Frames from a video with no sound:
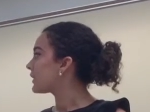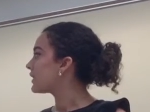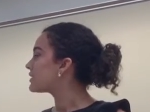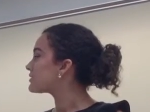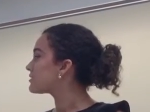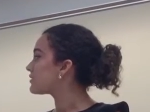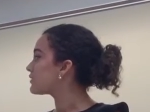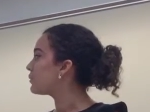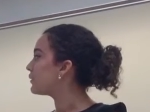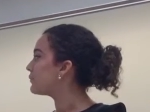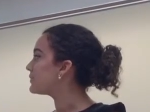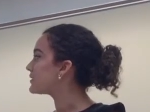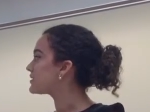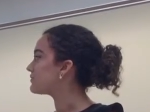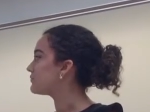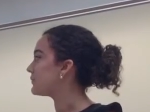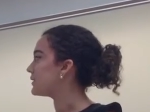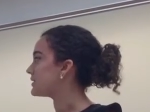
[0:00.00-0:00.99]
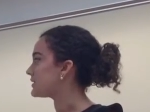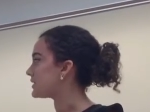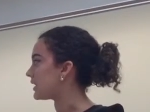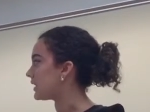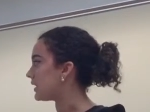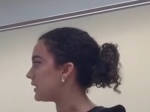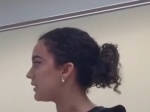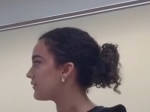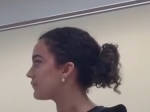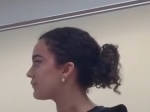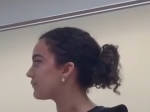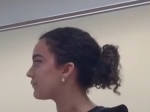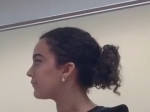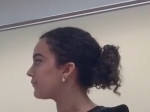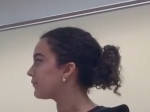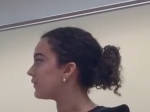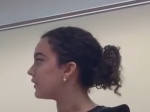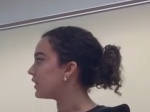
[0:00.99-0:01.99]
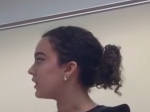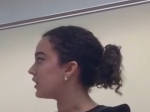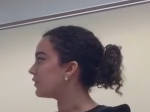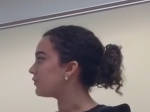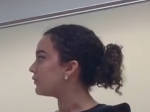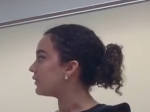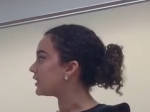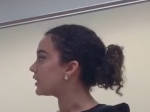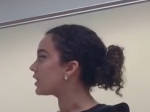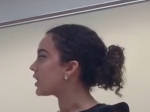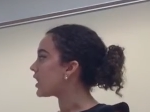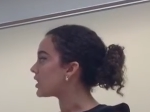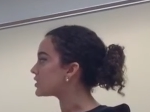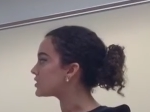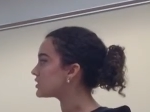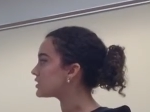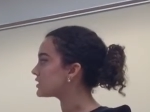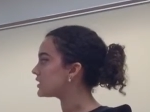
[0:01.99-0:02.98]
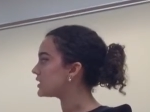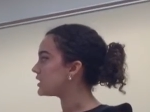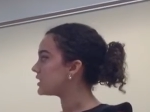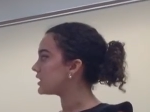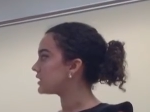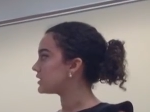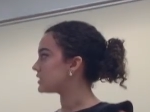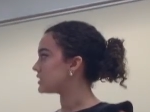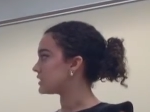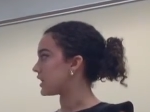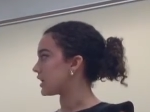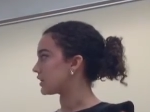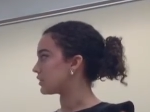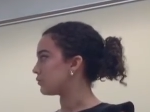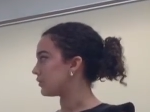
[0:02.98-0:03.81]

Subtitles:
So the purpose of my study. If we can consciously detect